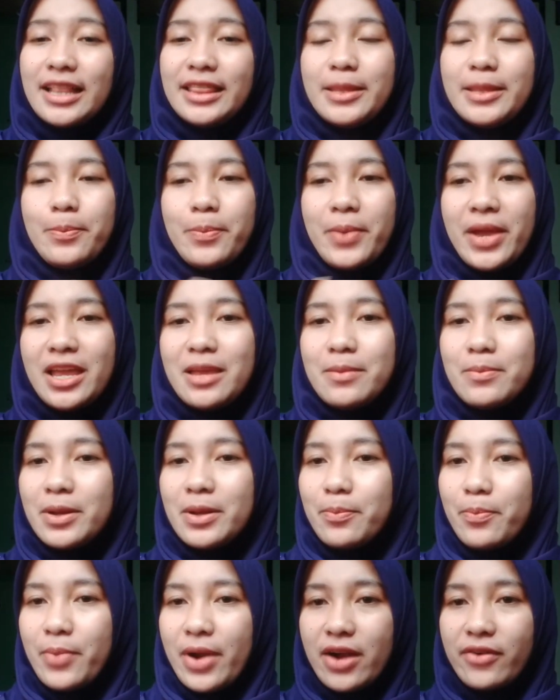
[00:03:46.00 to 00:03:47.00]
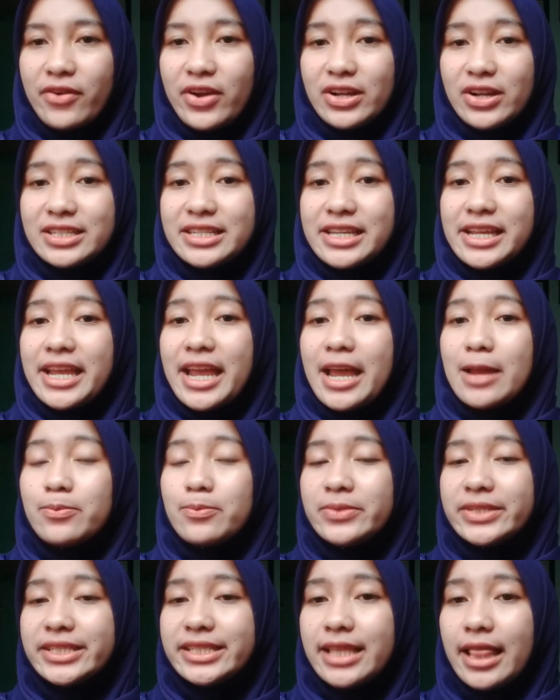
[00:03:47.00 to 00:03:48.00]
The payment period
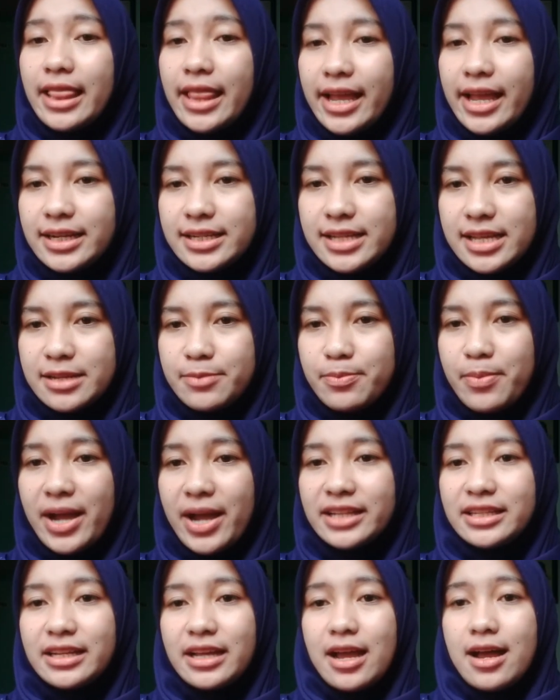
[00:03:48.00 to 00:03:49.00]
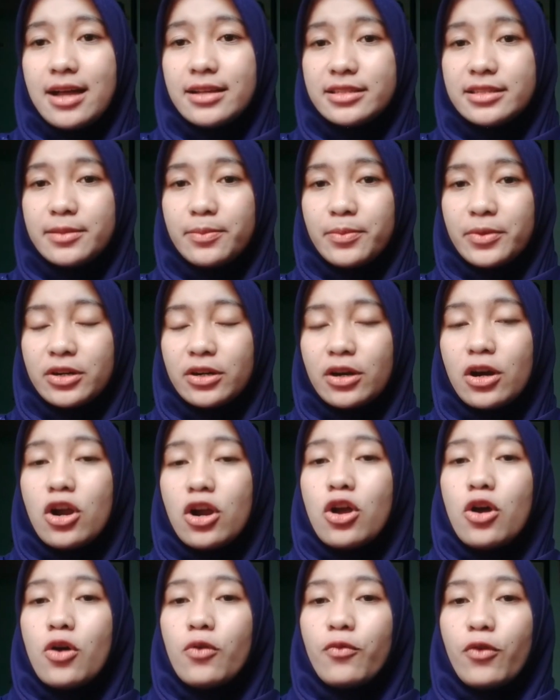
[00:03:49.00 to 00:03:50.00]
can be selected by the customer
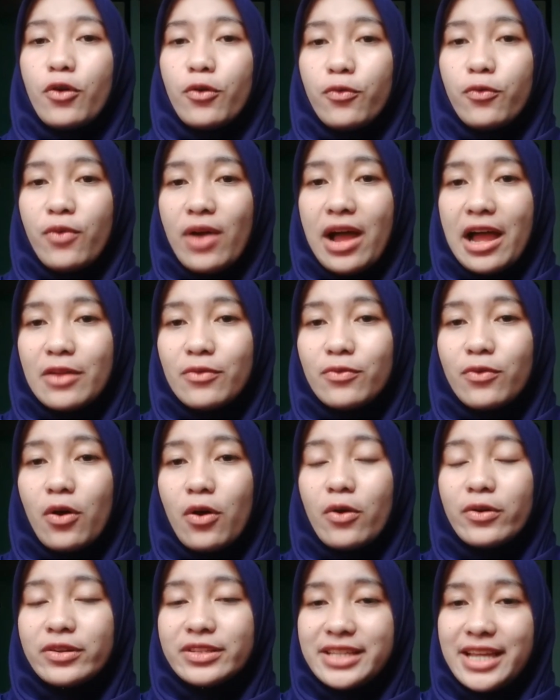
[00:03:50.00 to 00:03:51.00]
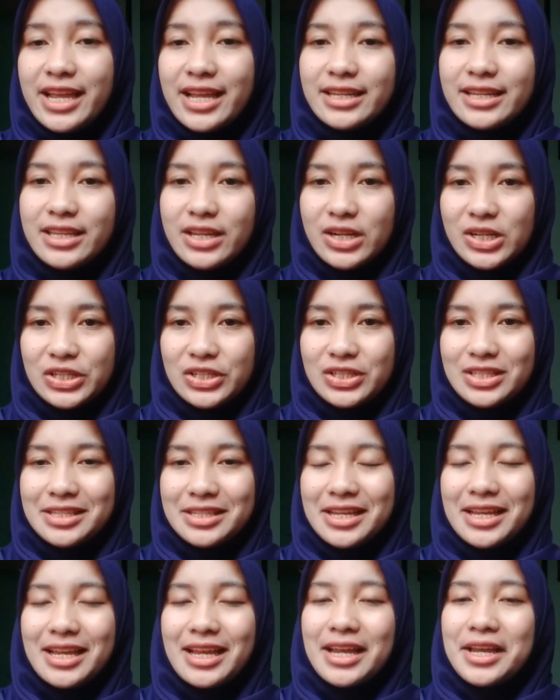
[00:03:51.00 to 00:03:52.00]
for 5 or 10 years.
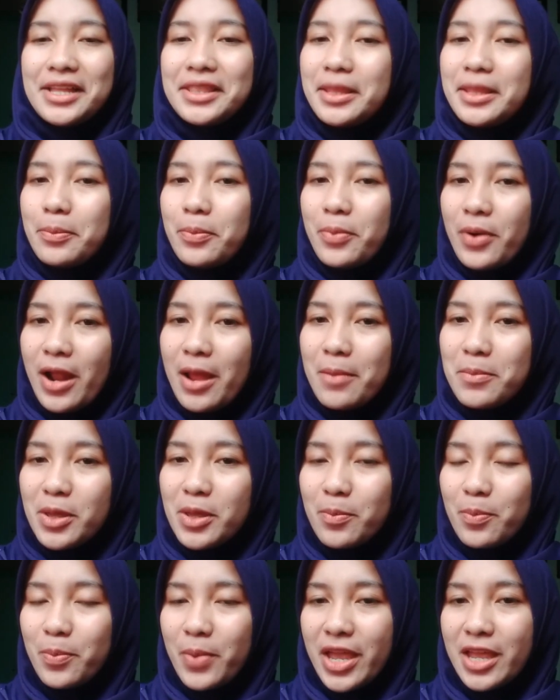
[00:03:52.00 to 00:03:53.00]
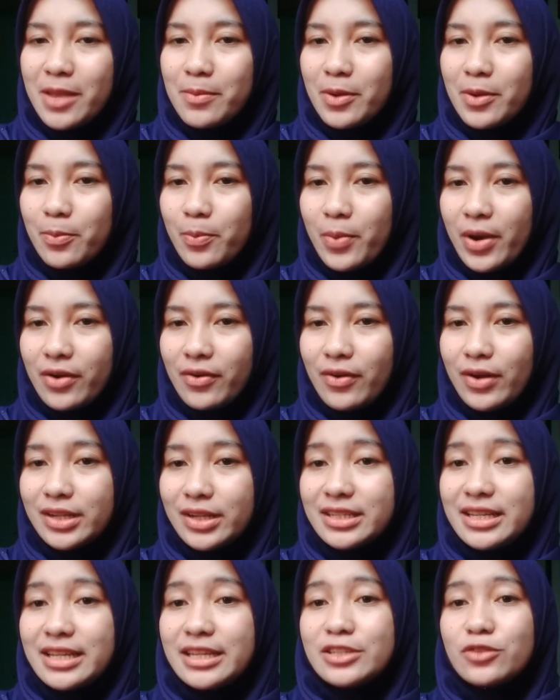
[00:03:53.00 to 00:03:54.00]
The premium payment
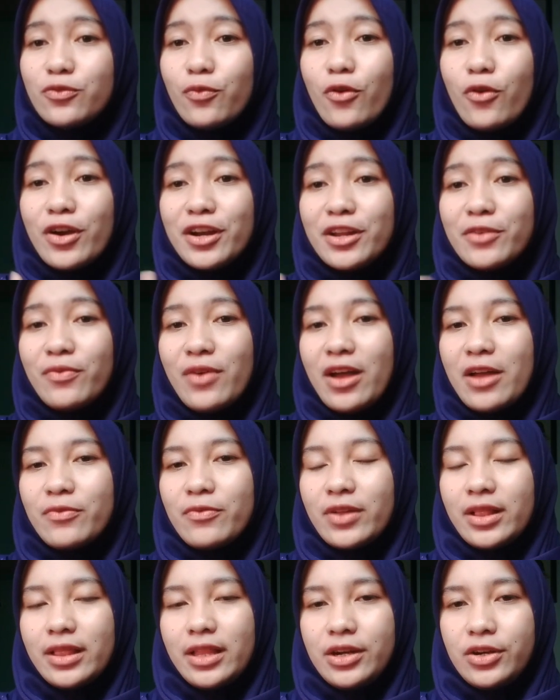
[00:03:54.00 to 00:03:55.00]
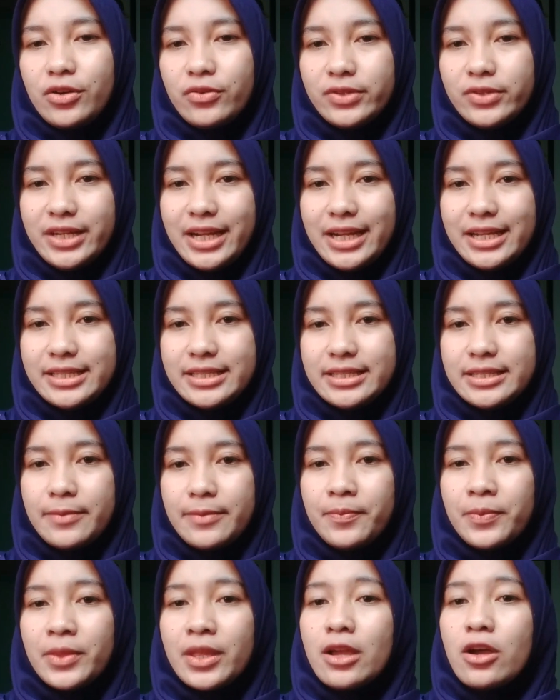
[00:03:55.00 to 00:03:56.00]
period is 45 calendar days
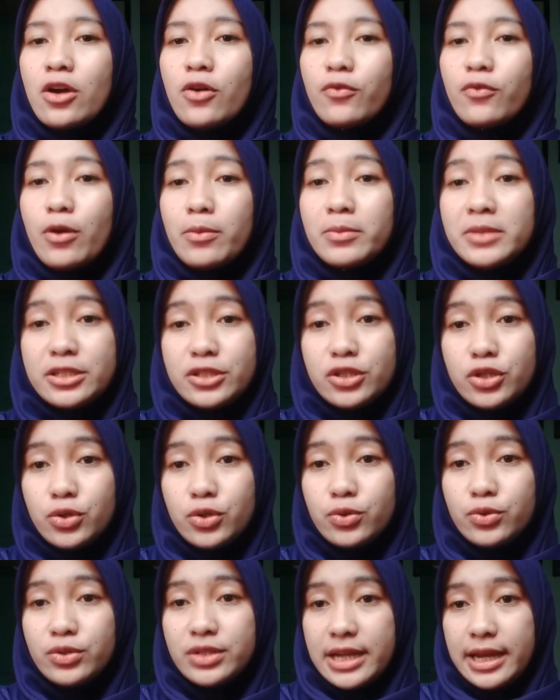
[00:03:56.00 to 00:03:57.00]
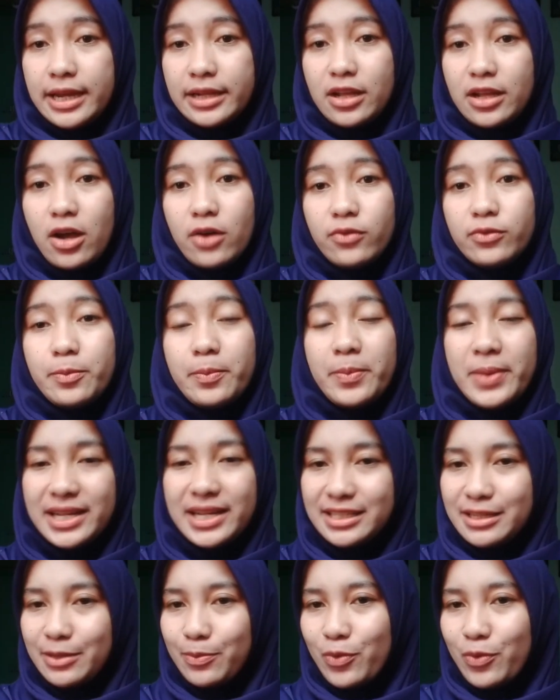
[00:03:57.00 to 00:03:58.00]
from the due date of the
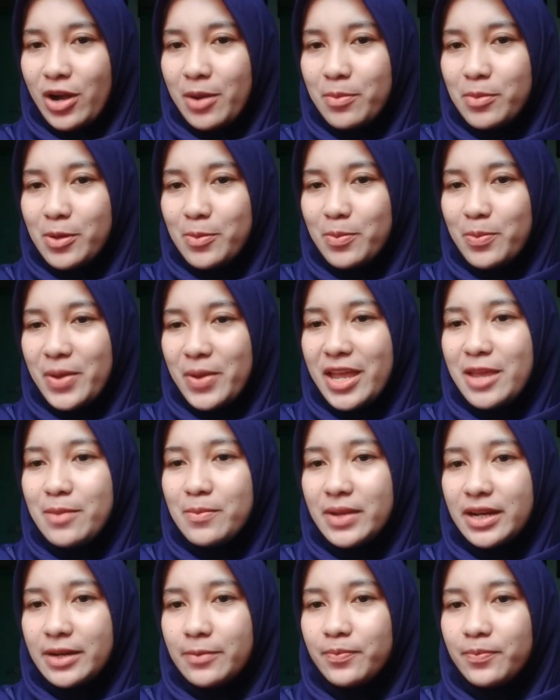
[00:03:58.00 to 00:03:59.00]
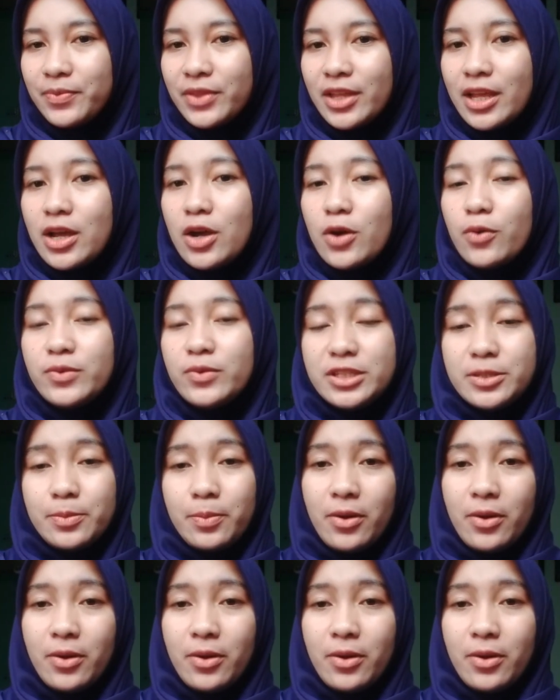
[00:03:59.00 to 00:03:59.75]
basic premium payment, which the